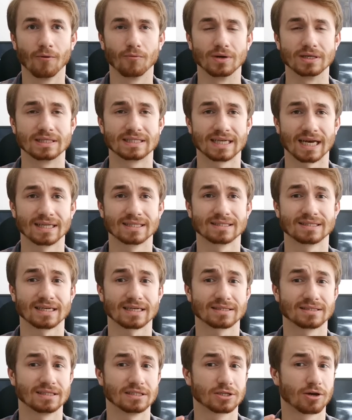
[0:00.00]
with
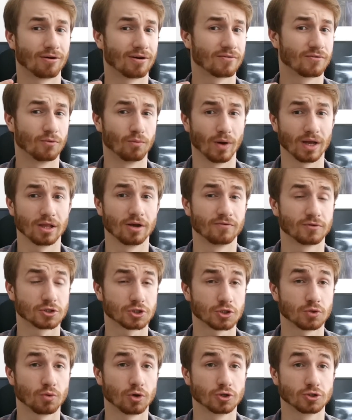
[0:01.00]
1060s going for well over
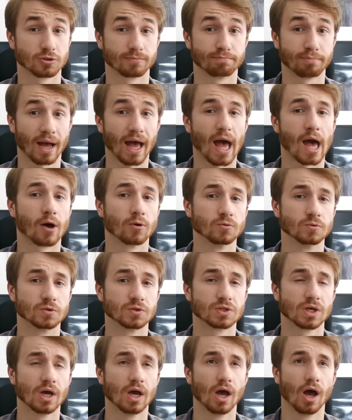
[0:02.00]

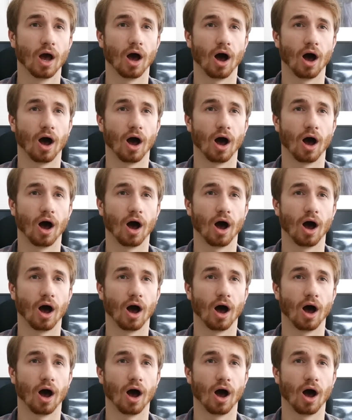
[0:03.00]
£200,